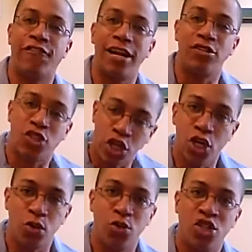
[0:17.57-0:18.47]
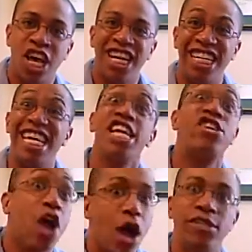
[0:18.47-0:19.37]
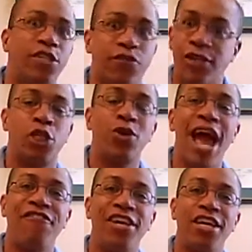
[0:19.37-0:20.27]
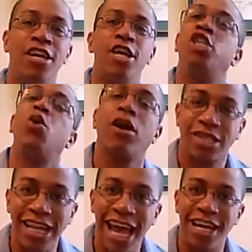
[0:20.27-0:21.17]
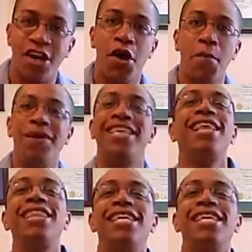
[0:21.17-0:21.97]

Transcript: friends use to get tons of free traffic to our site. But get